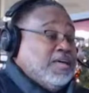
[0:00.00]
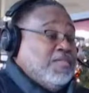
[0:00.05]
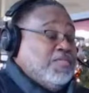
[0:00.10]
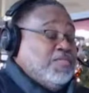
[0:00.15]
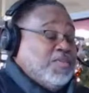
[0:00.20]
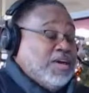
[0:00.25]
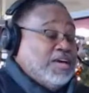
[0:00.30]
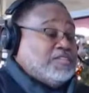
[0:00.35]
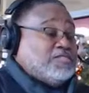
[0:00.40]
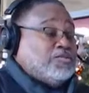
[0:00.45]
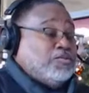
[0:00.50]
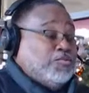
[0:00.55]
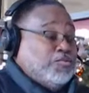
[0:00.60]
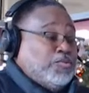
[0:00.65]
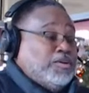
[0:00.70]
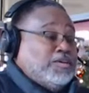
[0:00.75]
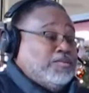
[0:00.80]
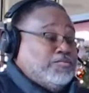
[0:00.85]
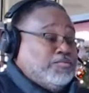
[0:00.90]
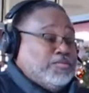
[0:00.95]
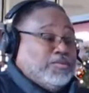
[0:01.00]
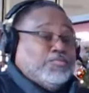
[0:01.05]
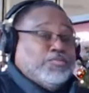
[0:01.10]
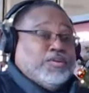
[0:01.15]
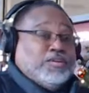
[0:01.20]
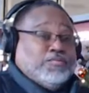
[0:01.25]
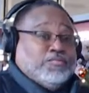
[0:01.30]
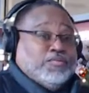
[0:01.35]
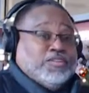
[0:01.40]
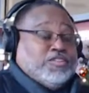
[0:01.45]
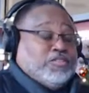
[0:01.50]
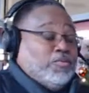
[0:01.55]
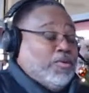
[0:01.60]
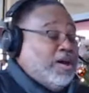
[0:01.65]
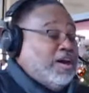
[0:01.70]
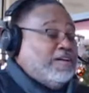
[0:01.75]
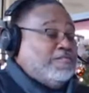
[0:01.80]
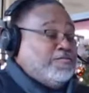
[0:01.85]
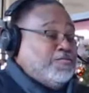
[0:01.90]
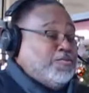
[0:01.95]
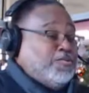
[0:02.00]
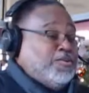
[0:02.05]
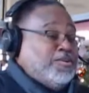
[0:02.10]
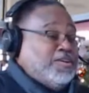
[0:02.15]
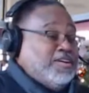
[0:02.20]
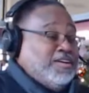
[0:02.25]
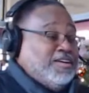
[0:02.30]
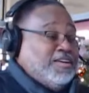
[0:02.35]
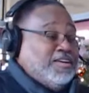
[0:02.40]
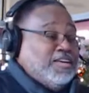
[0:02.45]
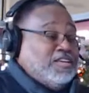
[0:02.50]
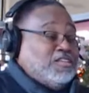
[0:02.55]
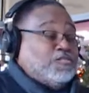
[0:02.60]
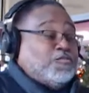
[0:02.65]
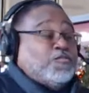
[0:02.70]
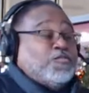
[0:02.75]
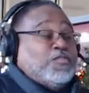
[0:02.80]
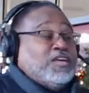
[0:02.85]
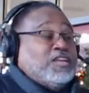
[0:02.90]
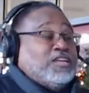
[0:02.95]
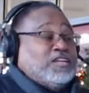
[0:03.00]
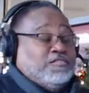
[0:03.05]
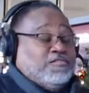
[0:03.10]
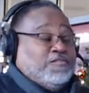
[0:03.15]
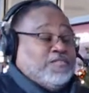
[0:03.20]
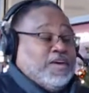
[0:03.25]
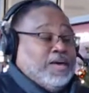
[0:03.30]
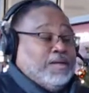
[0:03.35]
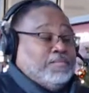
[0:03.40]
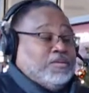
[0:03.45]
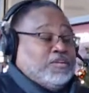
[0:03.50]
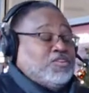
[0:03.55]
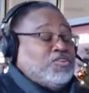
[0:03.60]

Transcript: And that's what we thrive for, is feeding the family.